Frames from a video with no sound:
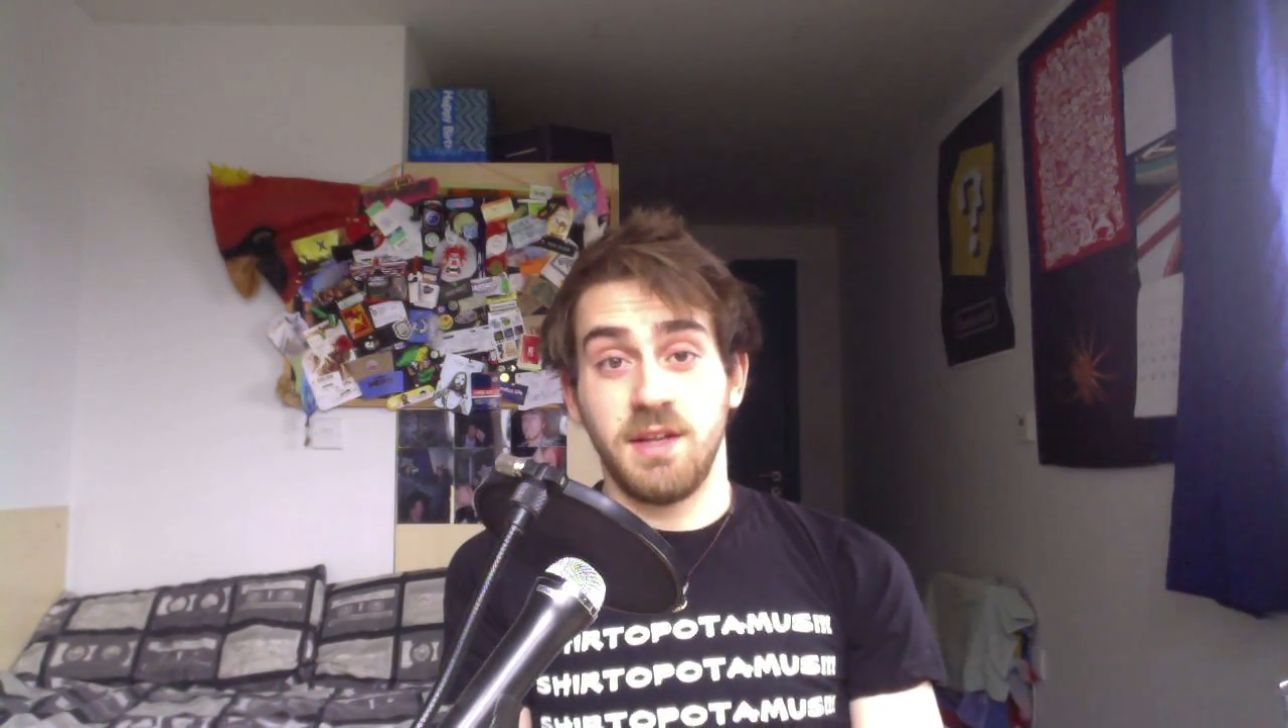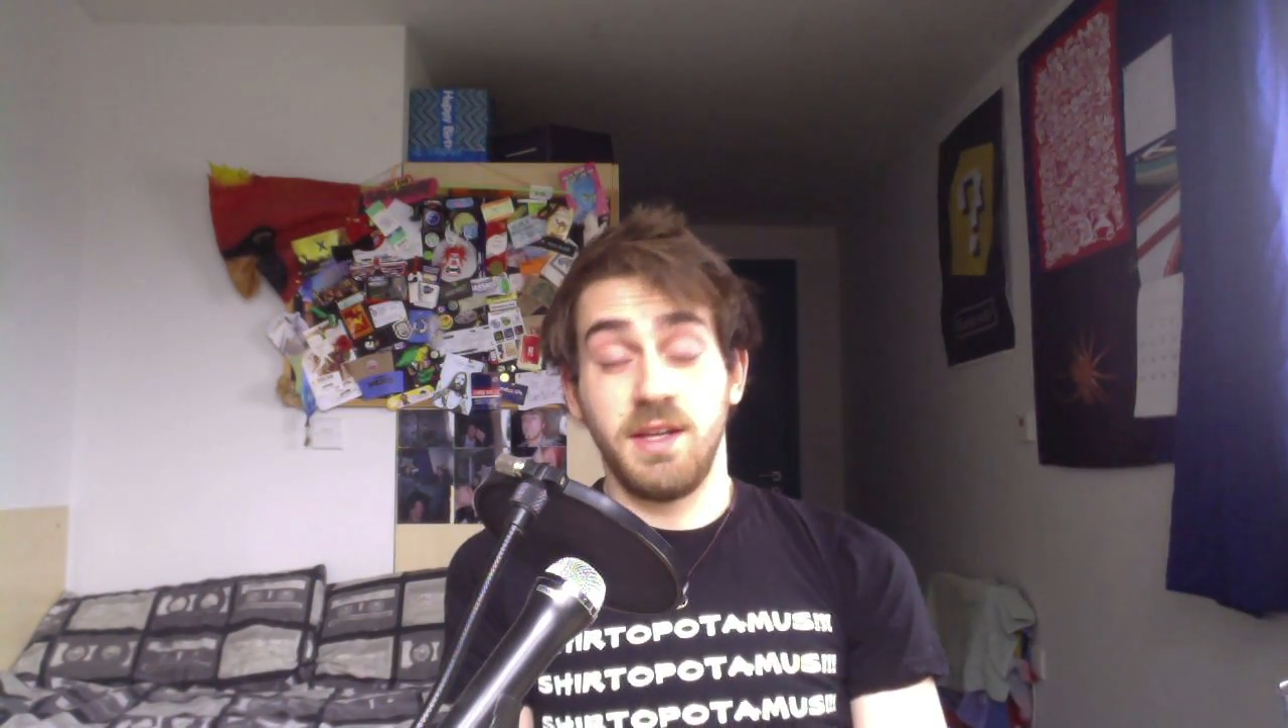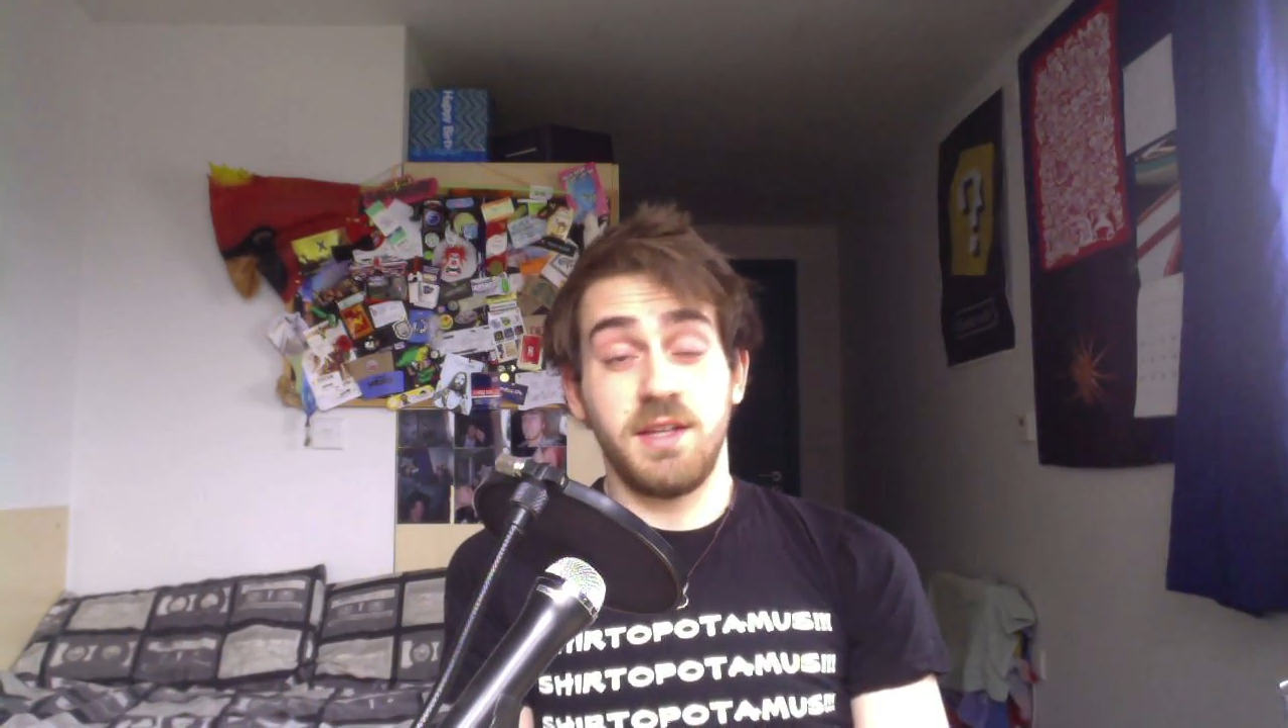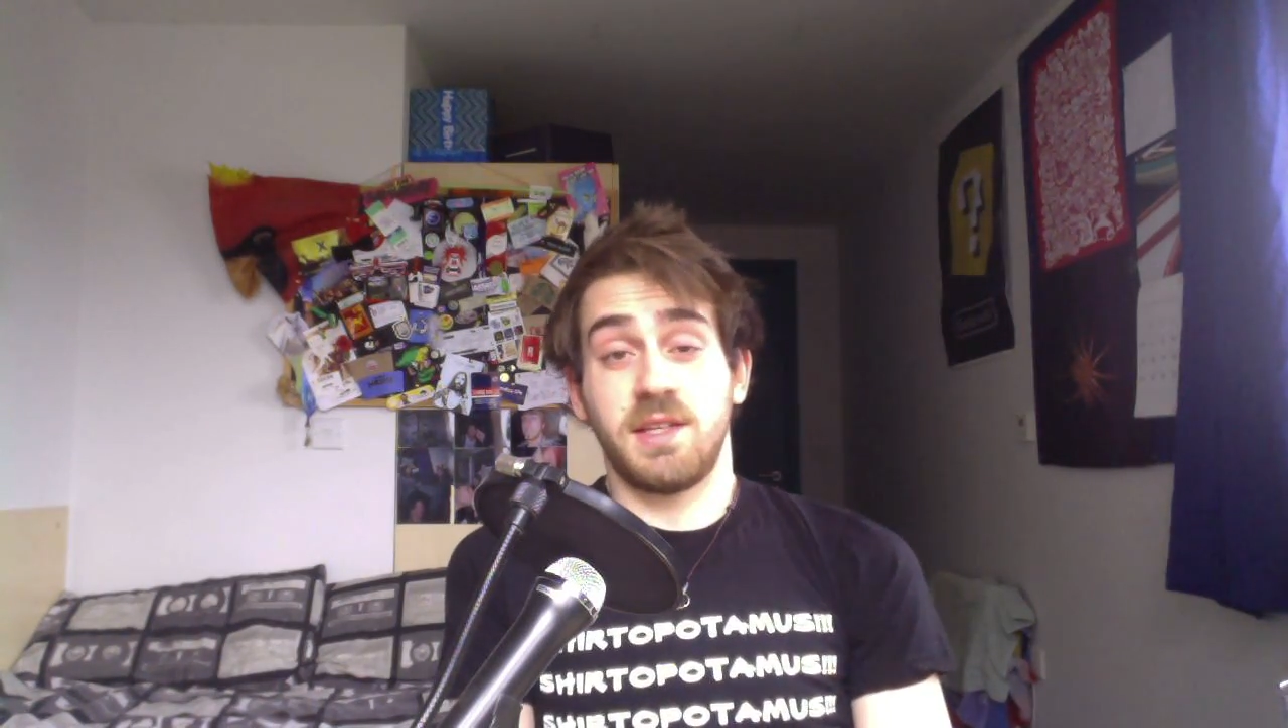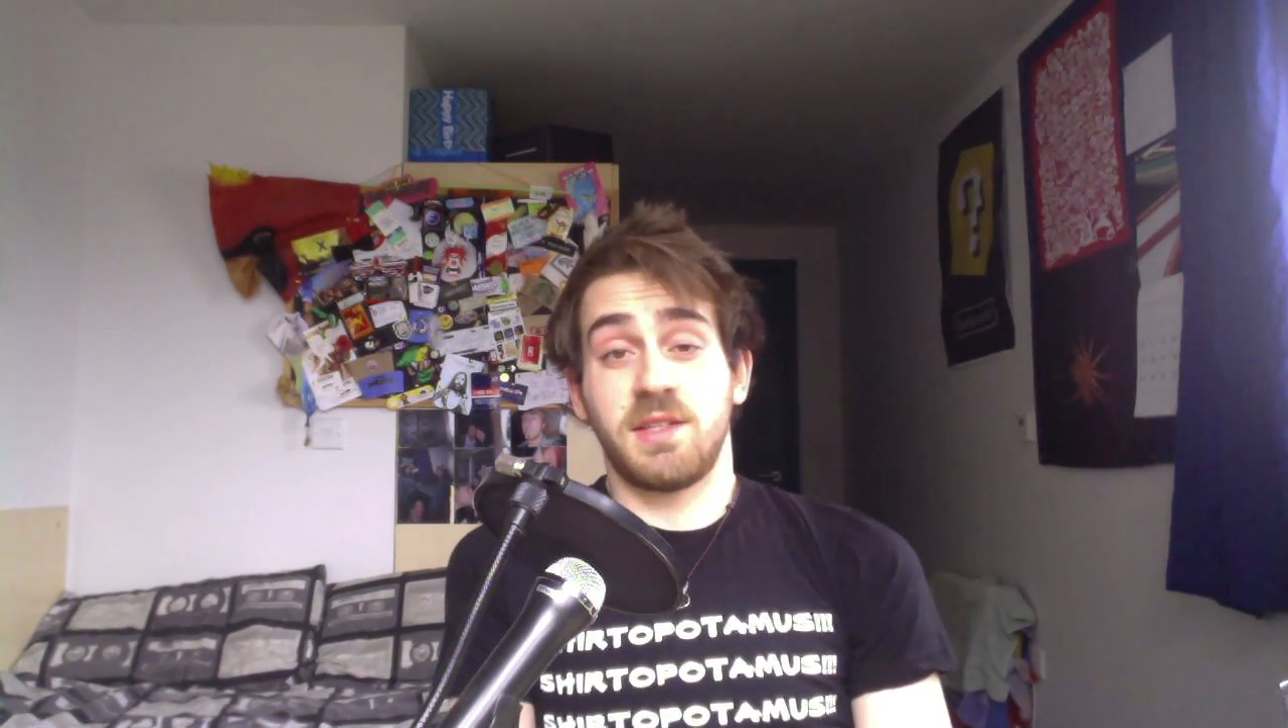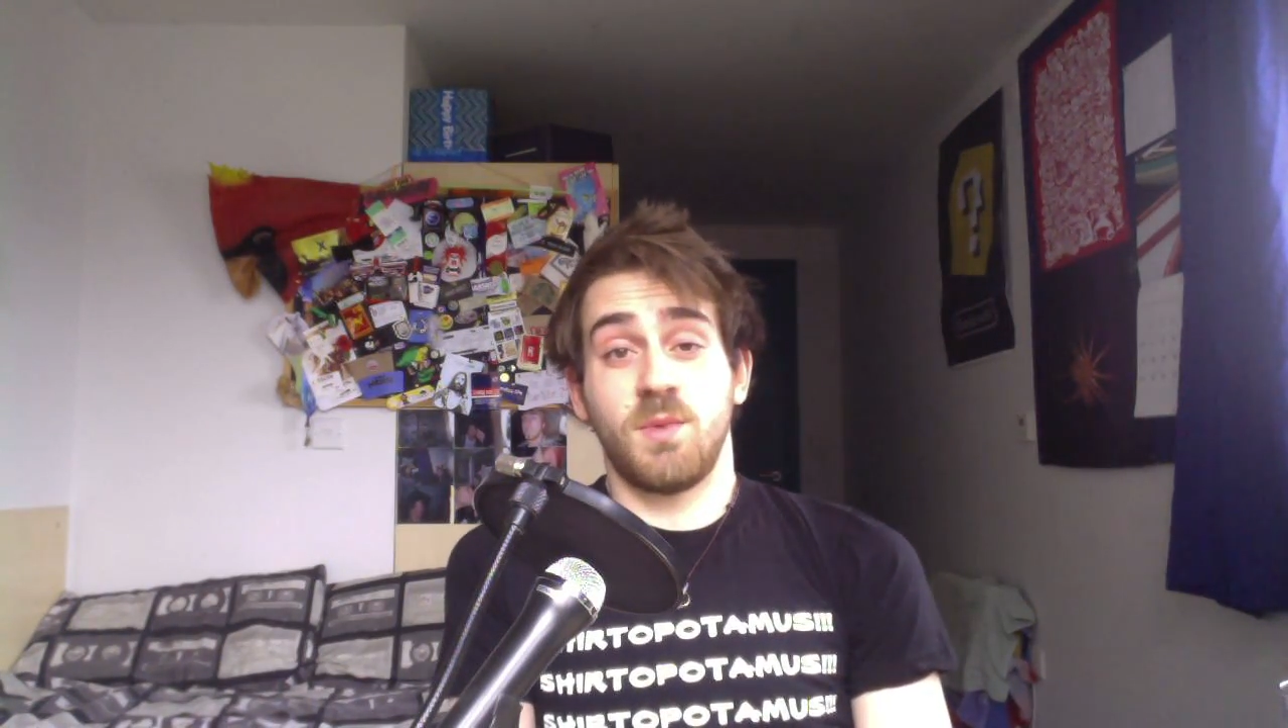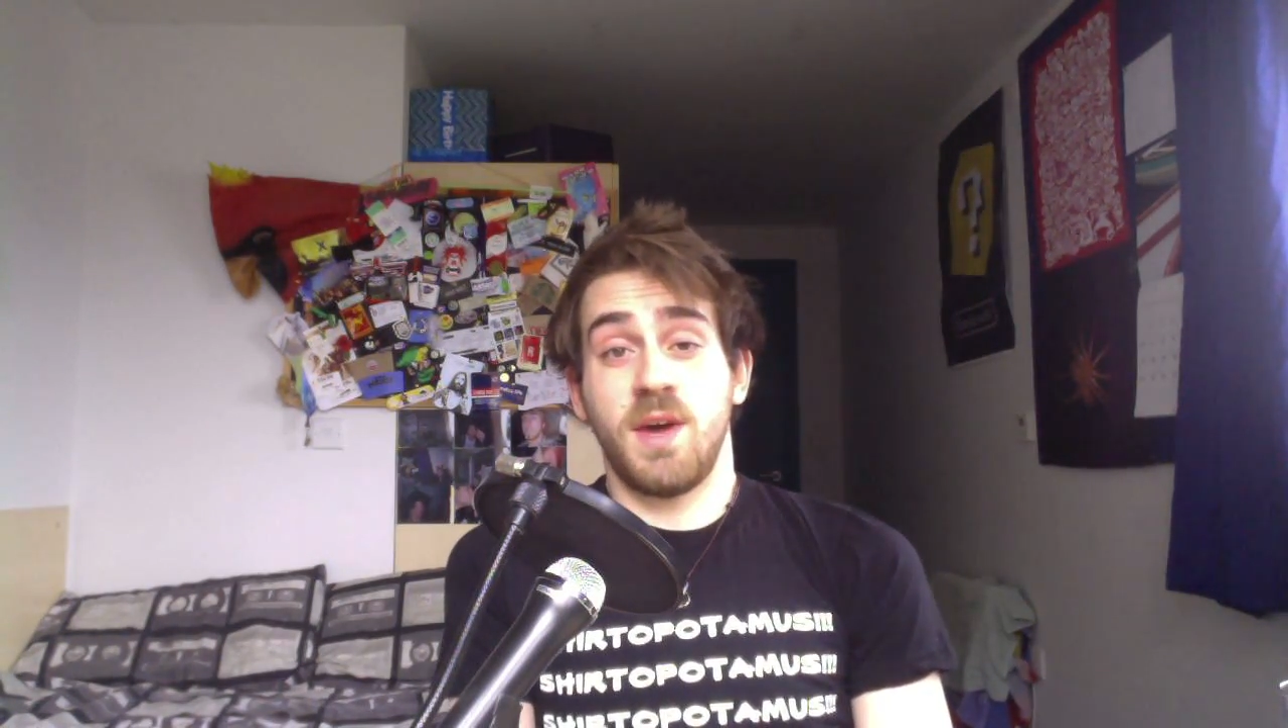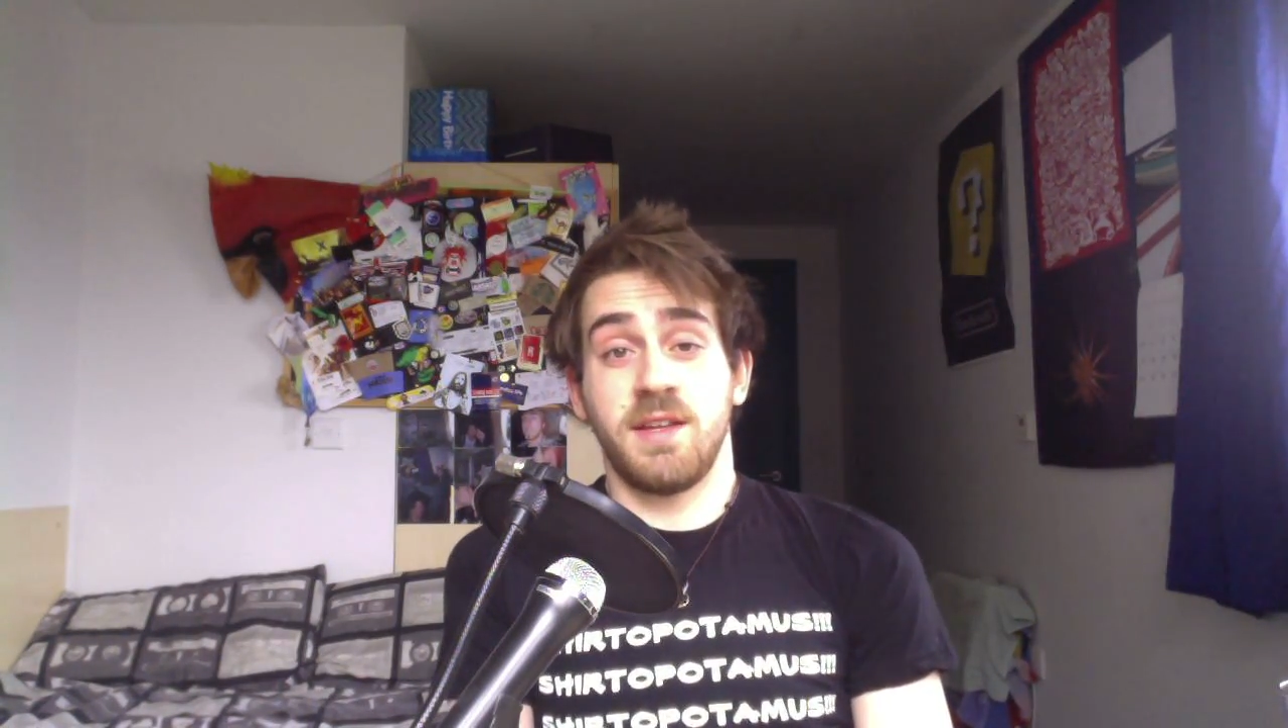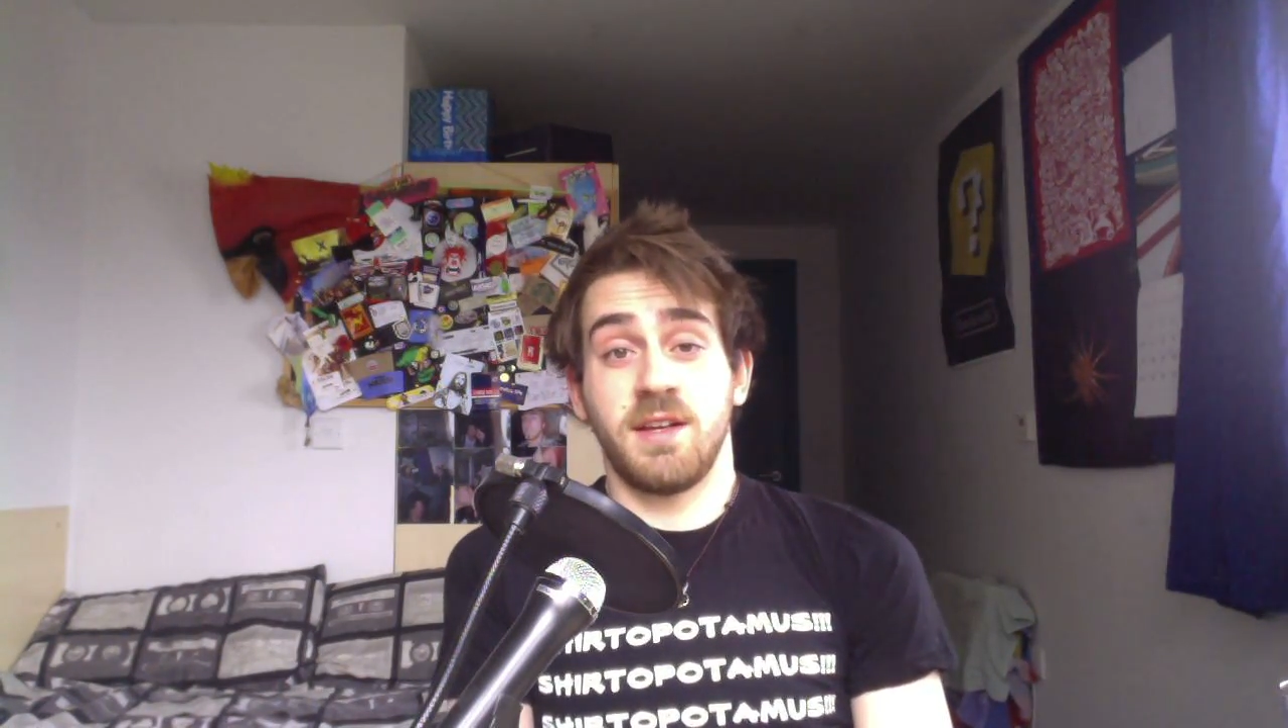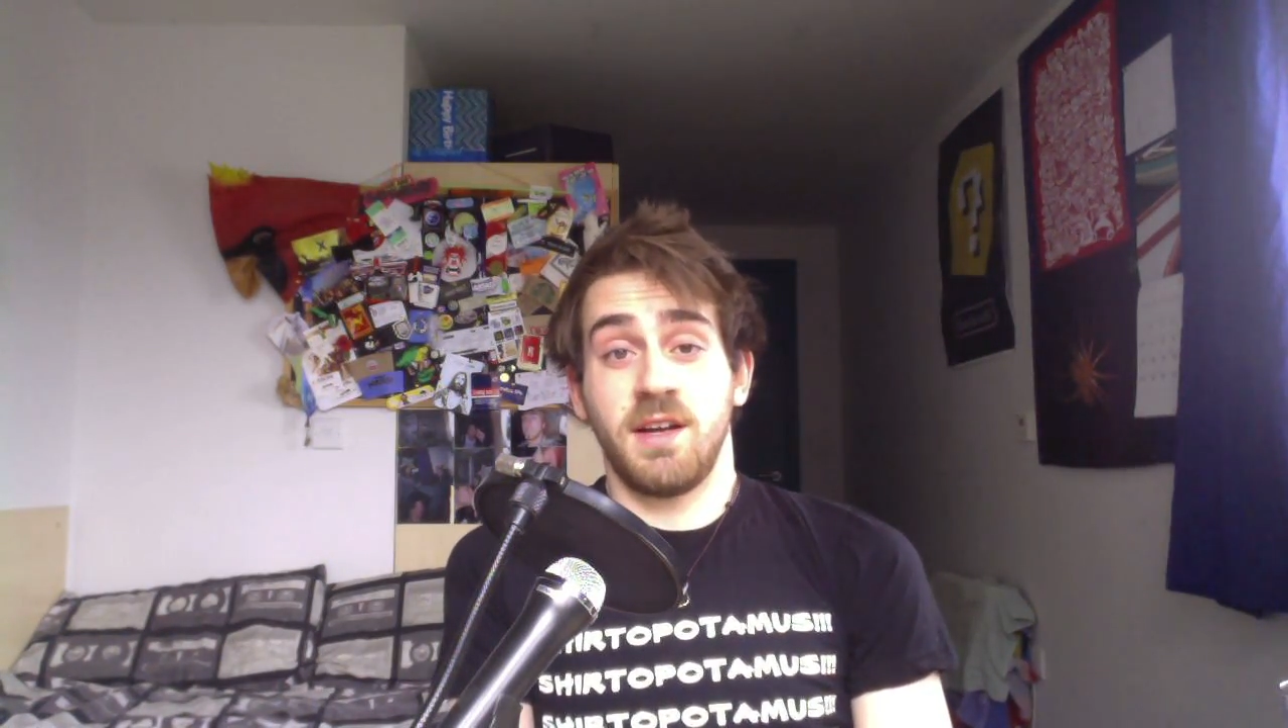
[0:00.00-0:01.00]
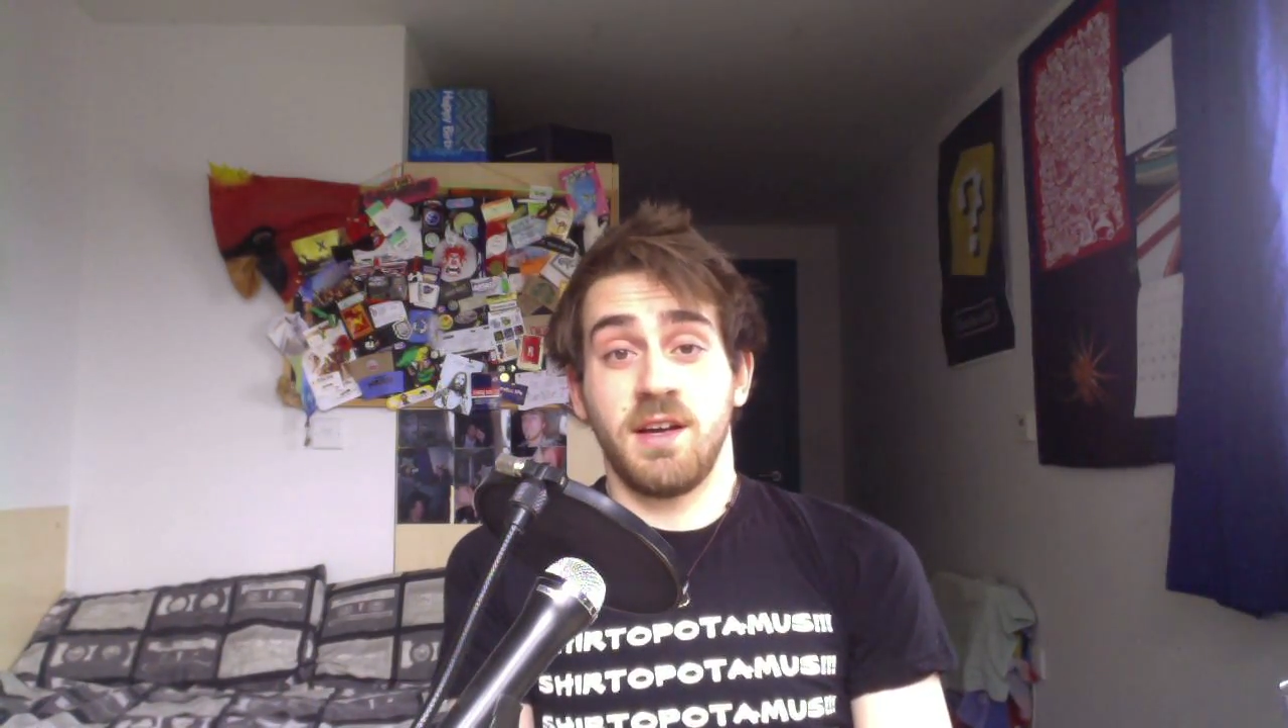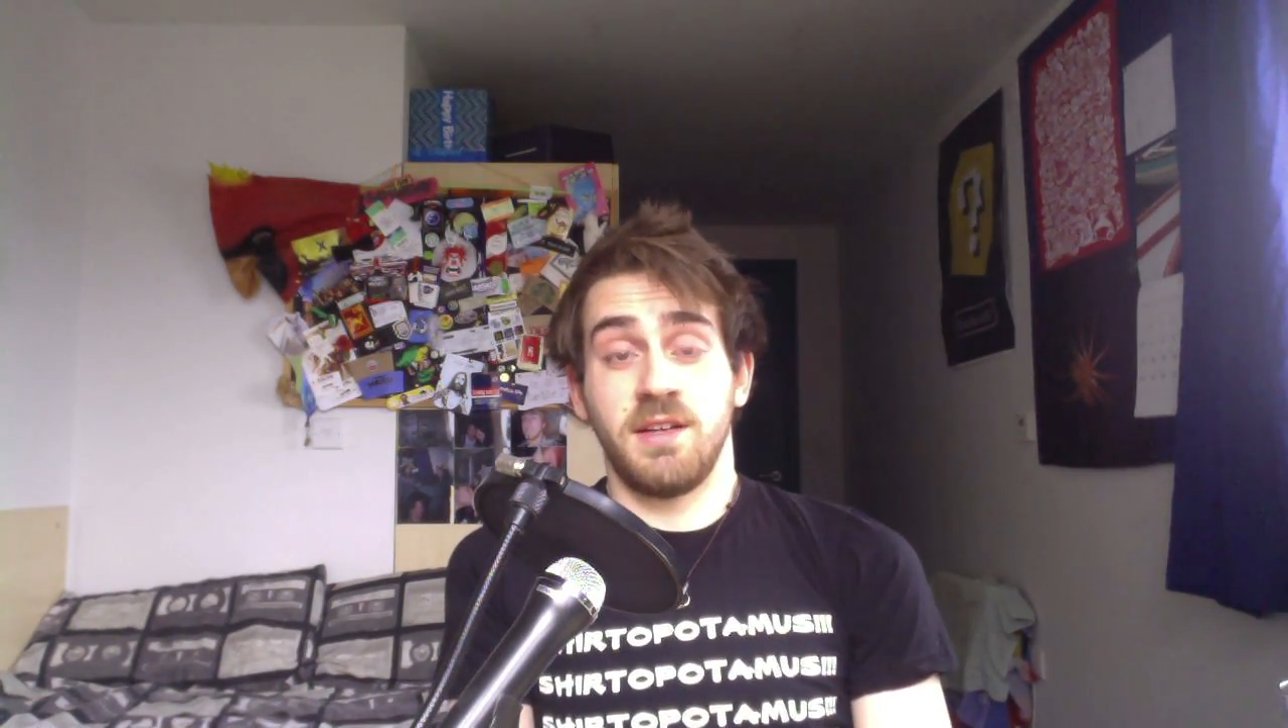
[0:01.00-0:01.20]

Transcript: The easiest way that I